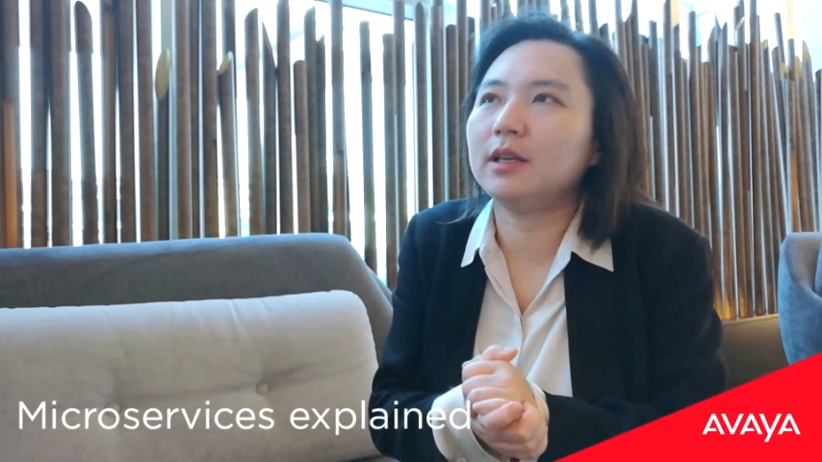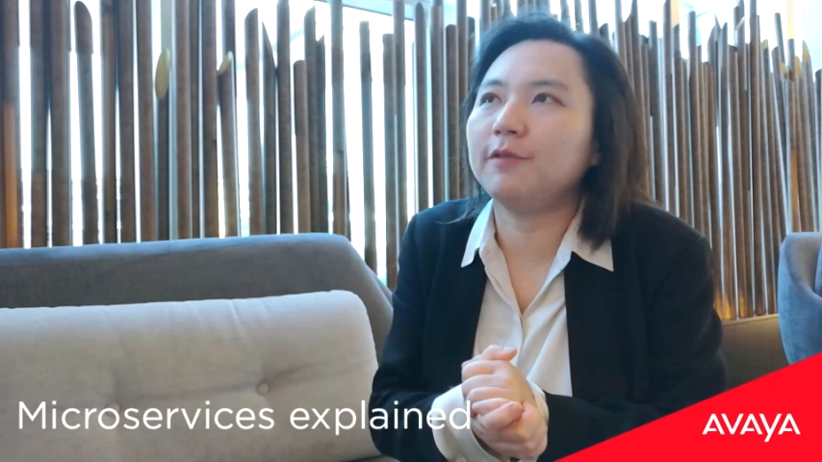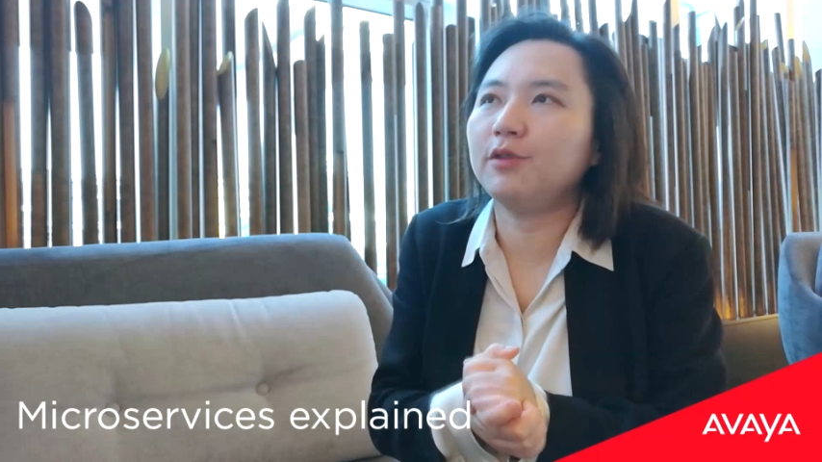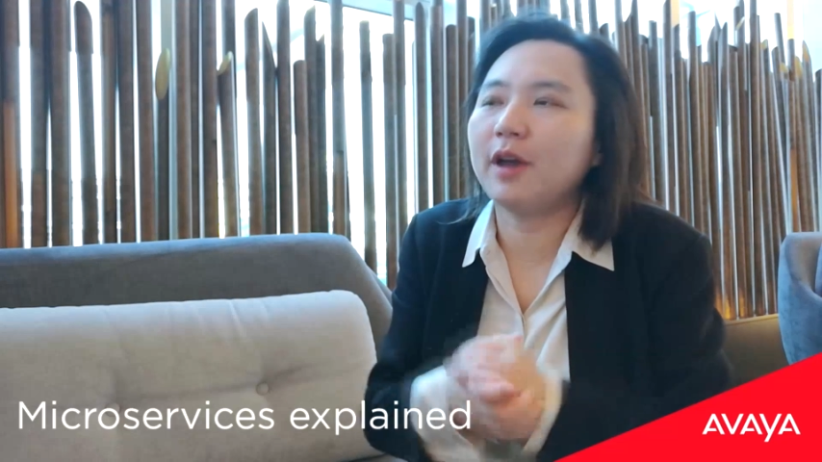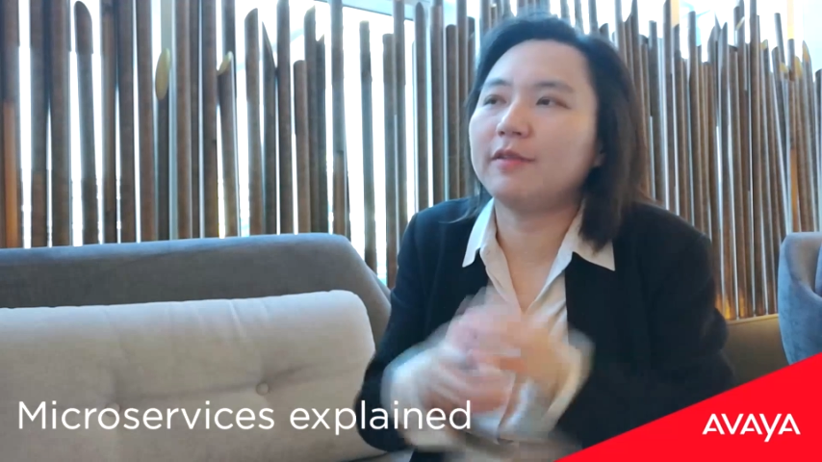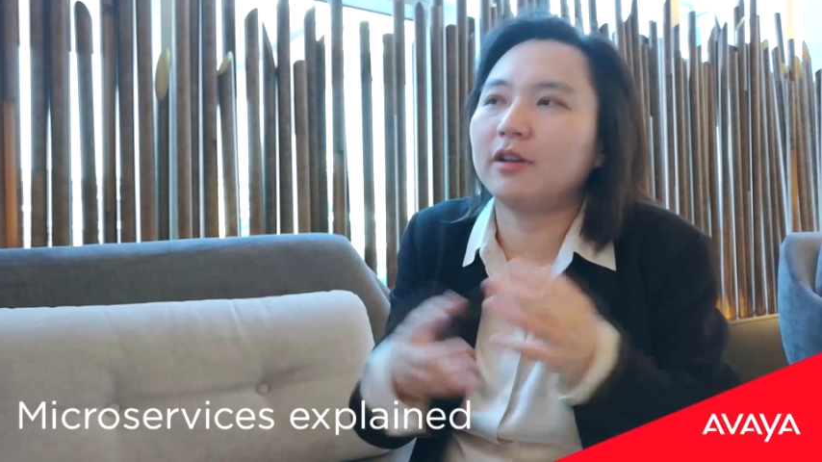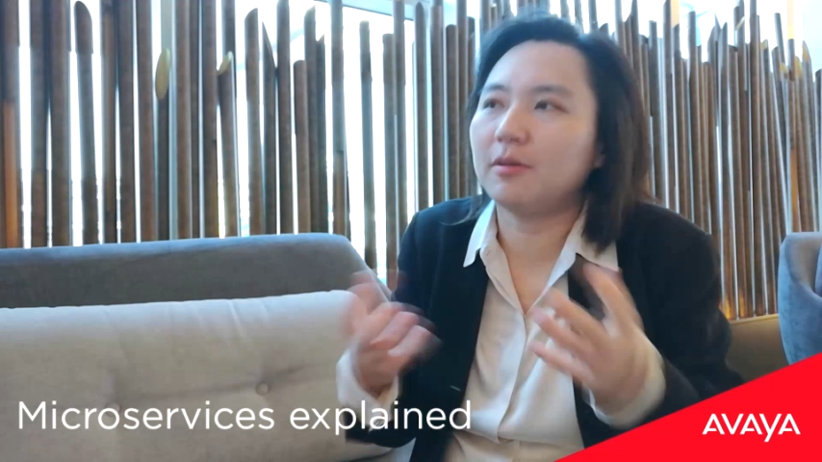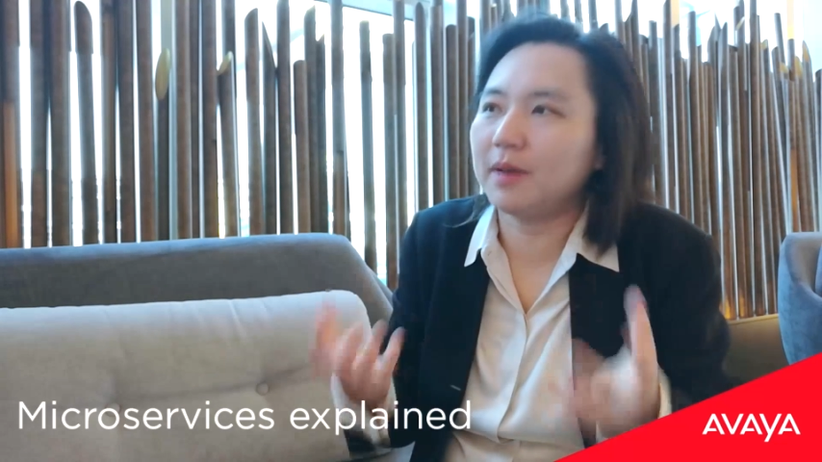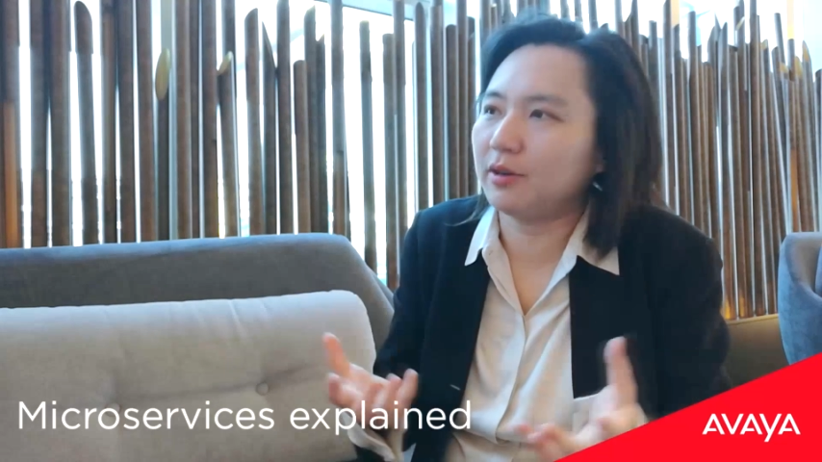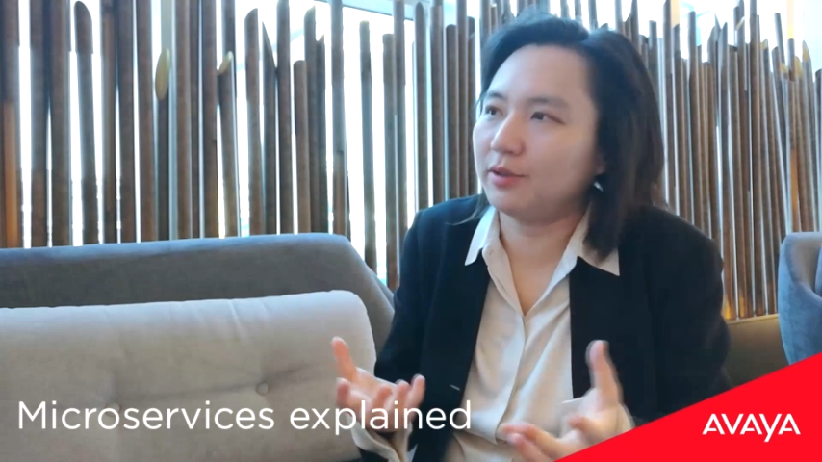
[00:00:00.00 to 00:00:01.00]
if you have a lot
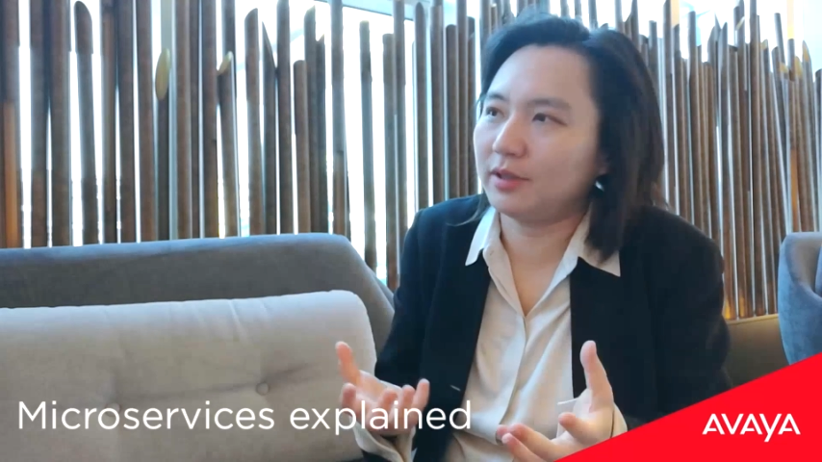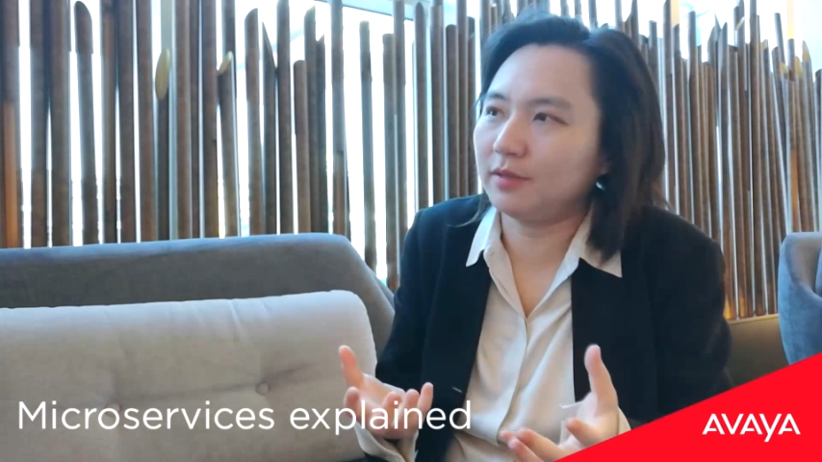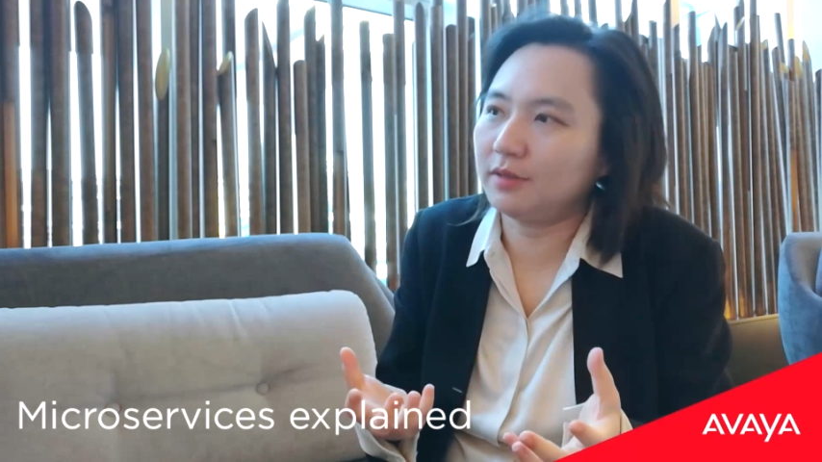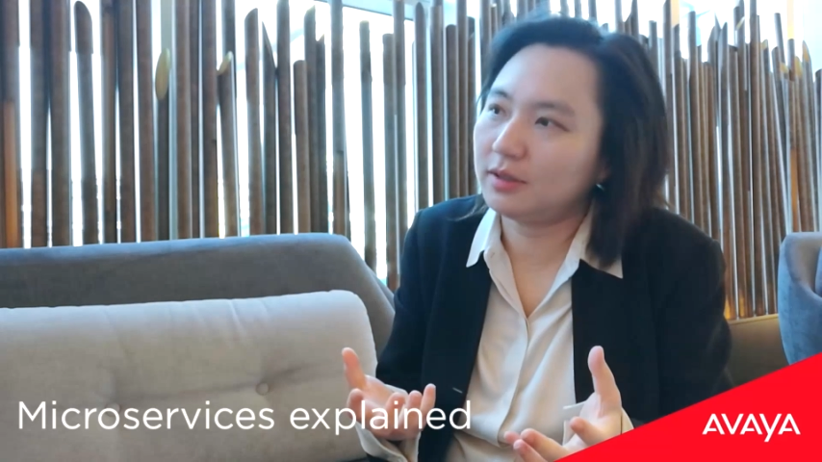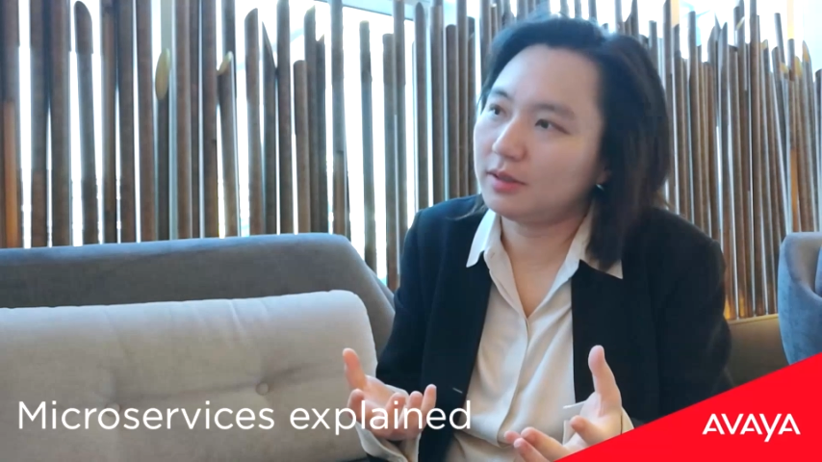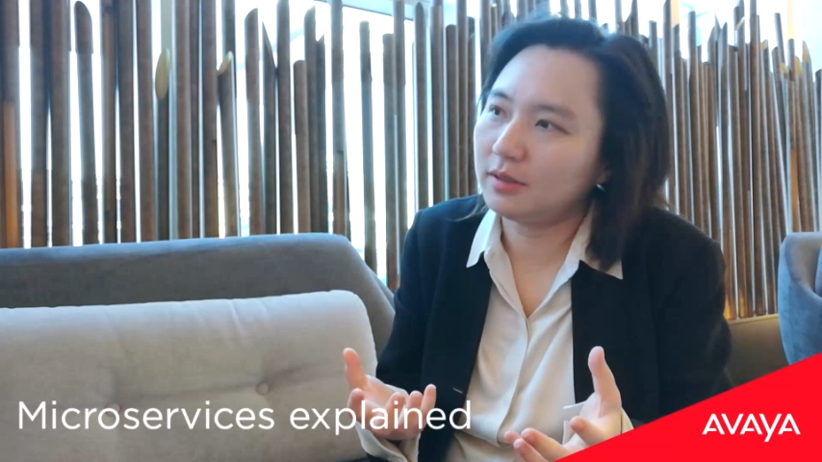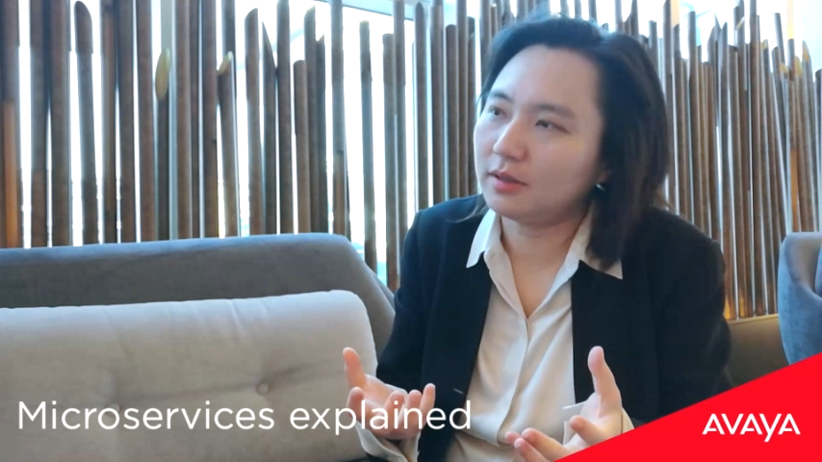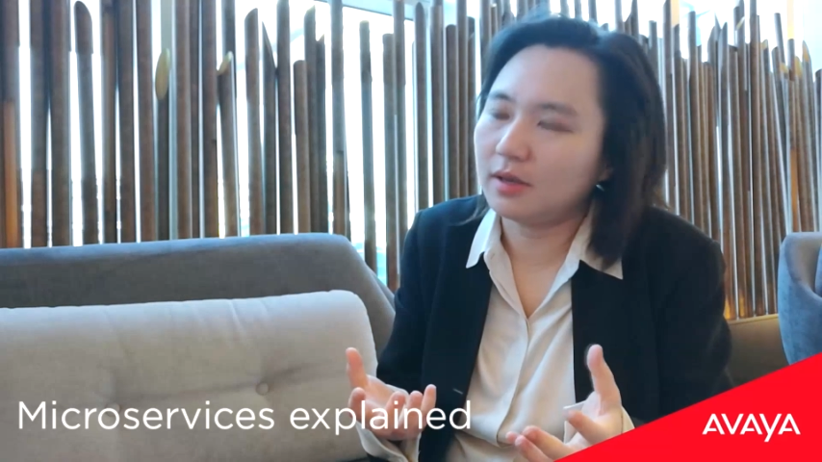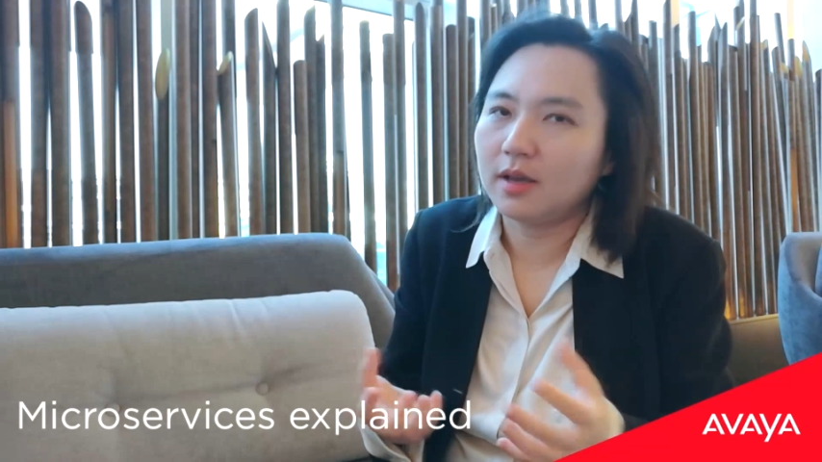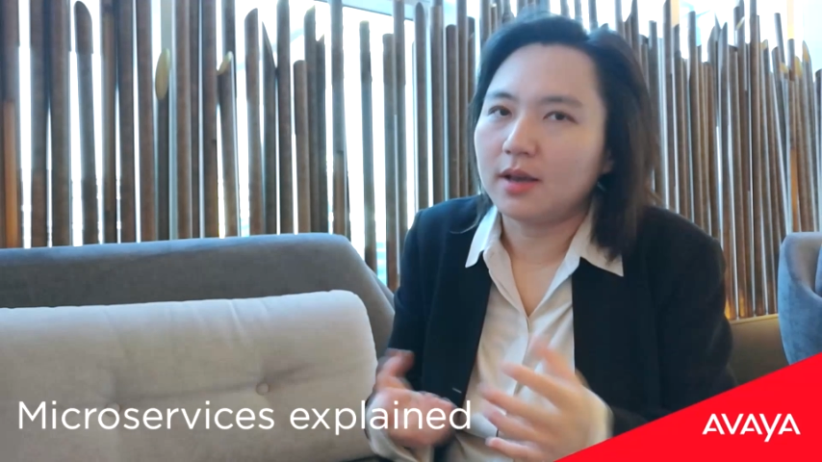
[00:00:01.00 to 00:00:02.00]
of microservices,
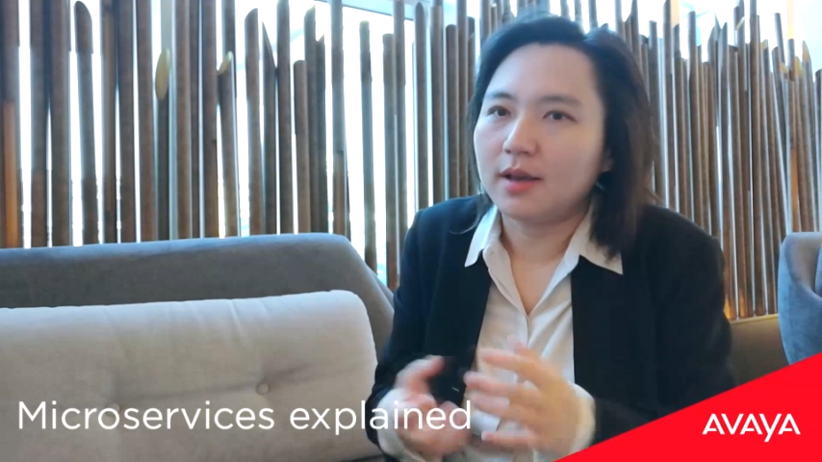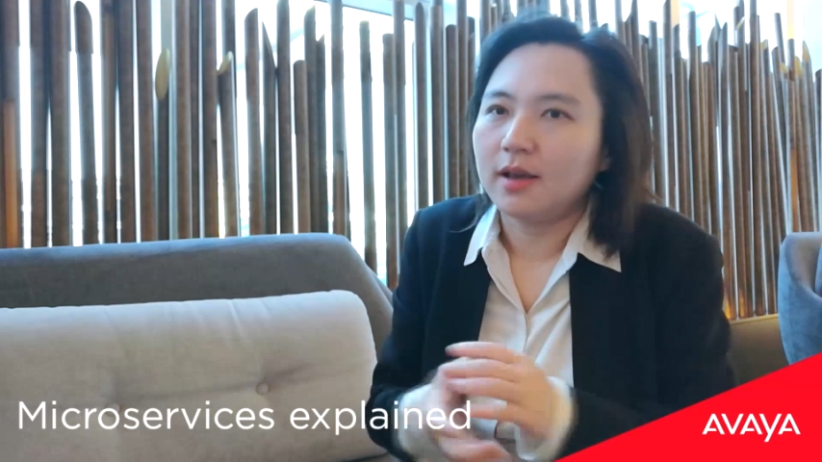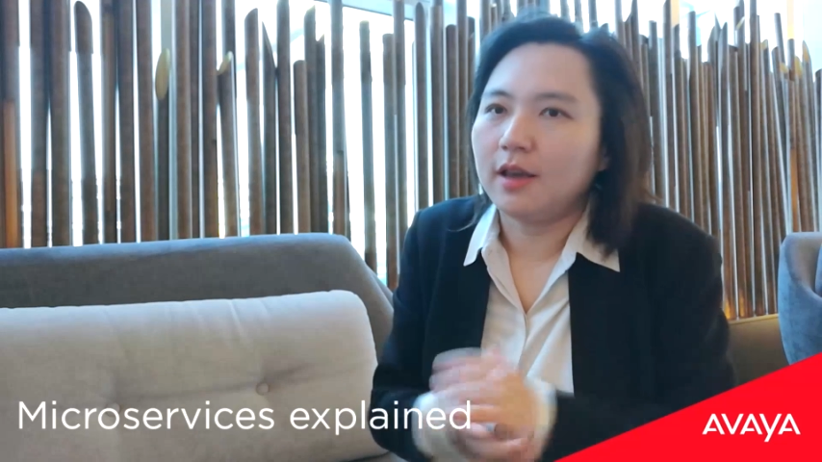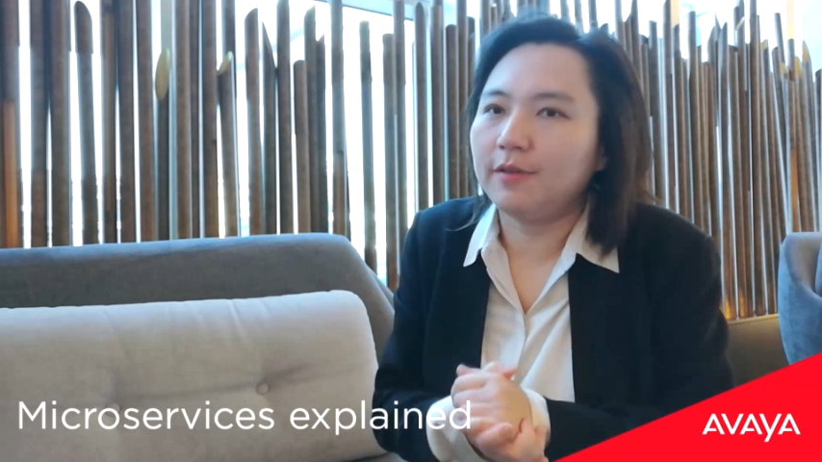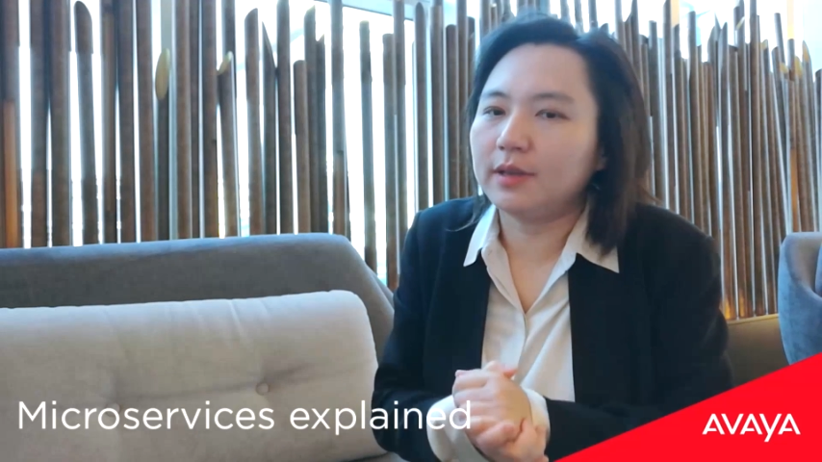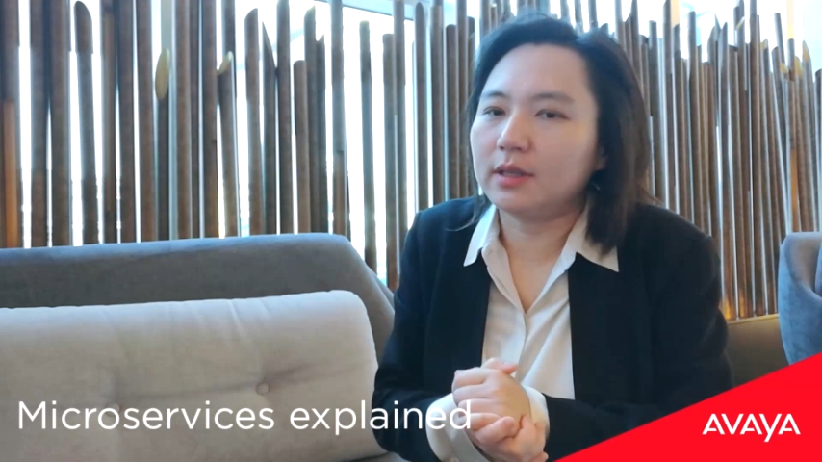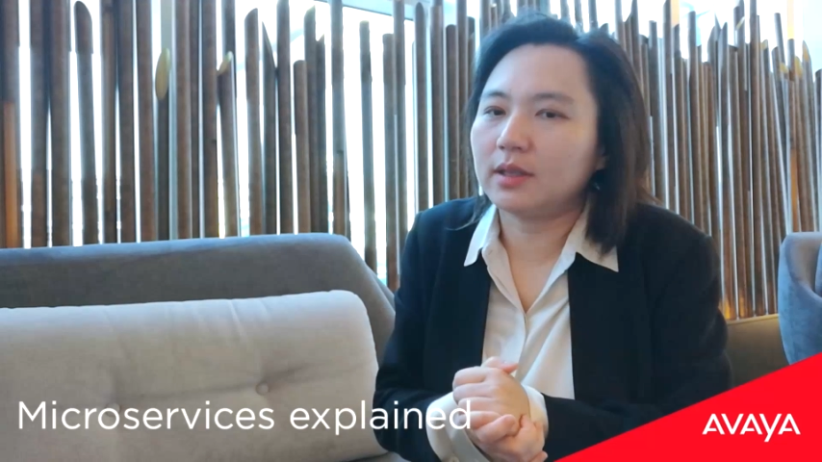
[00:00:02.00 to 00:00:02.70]
if it's a